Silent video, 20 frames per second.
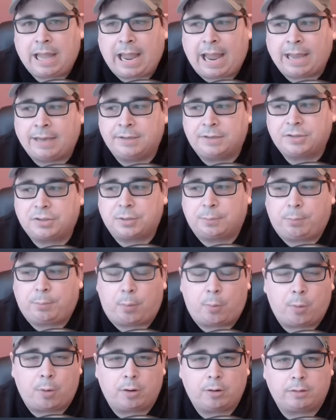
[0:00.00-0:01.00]
and
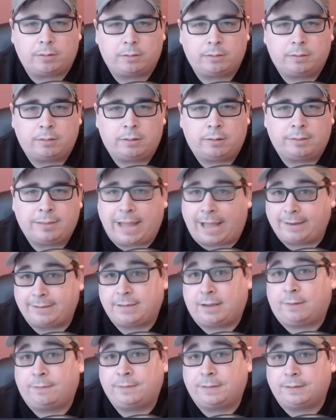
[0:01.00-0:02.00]
support that
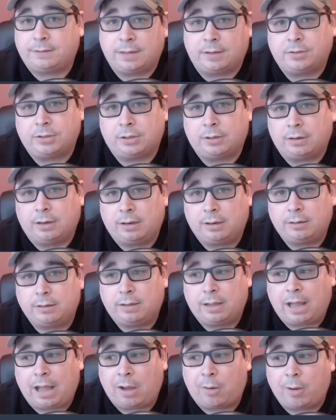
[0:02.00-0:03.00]
tough decision,
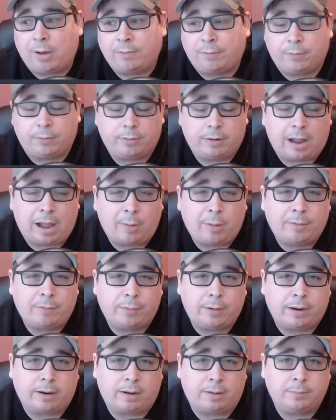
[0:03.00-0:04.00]
however
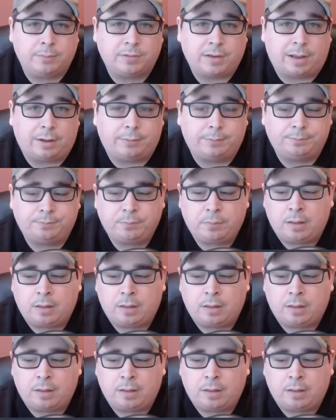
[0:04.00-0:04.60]
however it comes out.